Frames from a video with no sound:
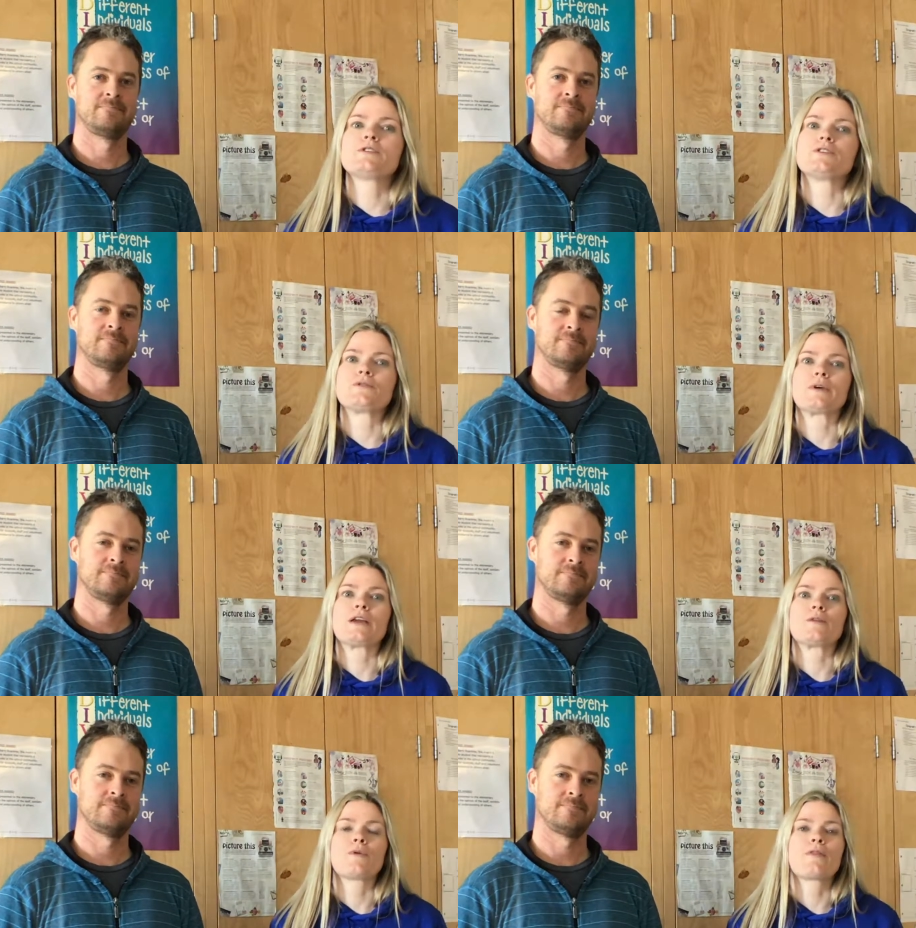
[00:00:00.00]
Speaker 1: been
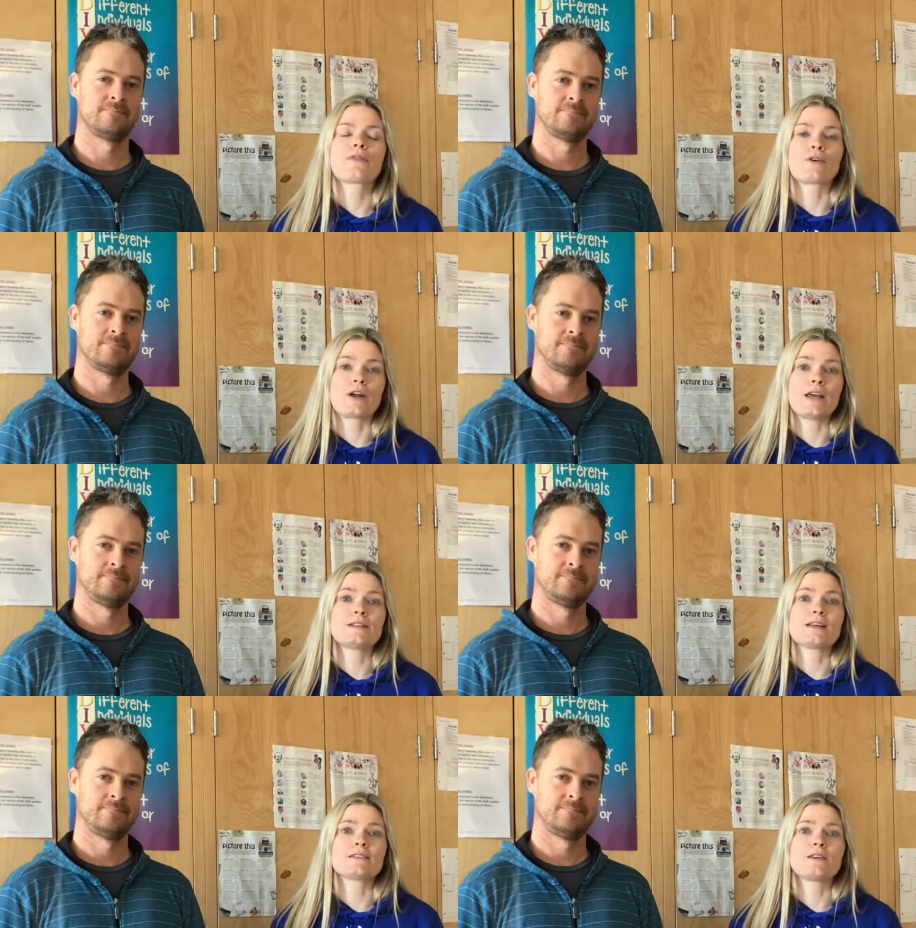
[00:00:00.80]
doing with the grade
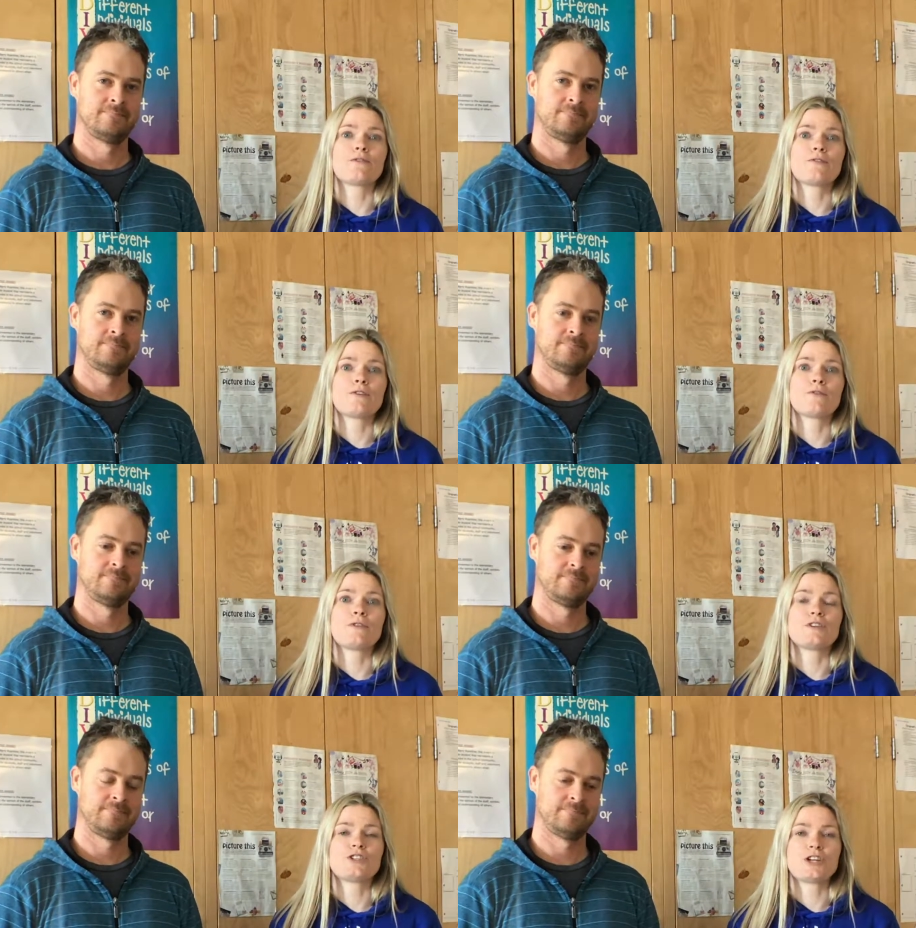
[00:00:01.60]
8s at
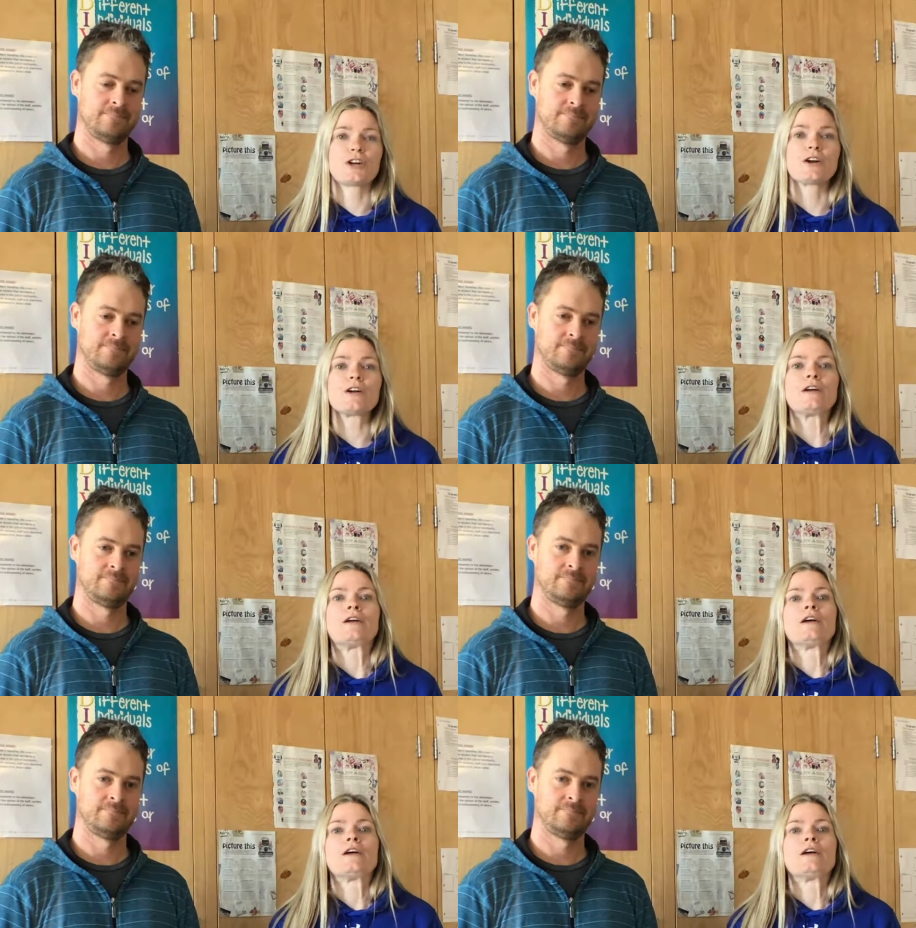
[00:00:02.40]
Southview this year.